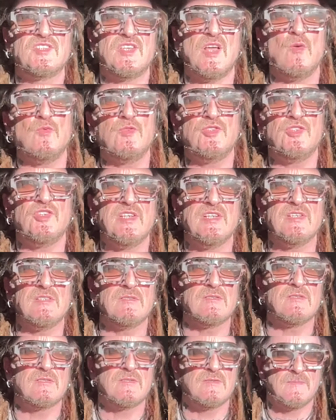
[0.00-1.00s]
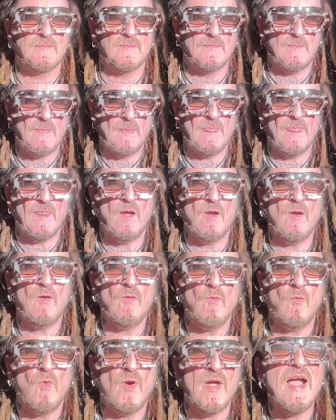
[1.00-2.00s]
South Shields.
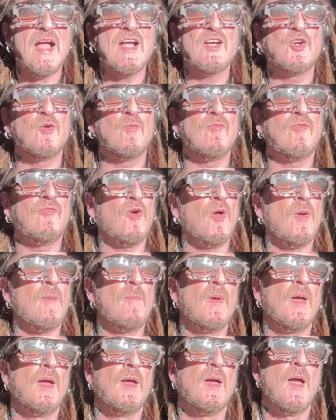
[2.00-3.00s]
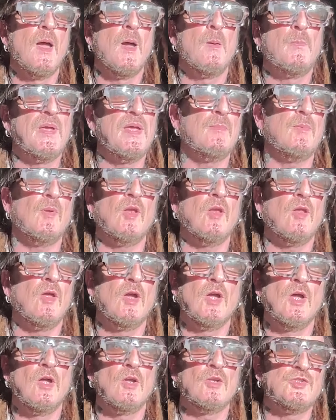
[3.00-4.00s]
Now, where I come from,
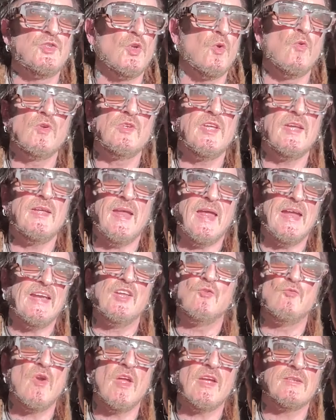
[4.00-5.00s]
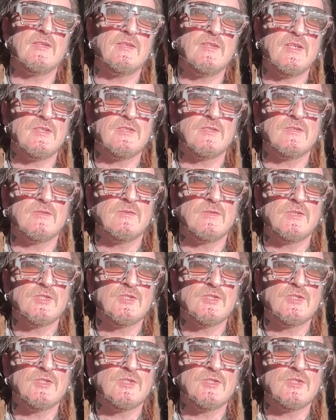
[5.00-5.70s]
people don't get any recognition.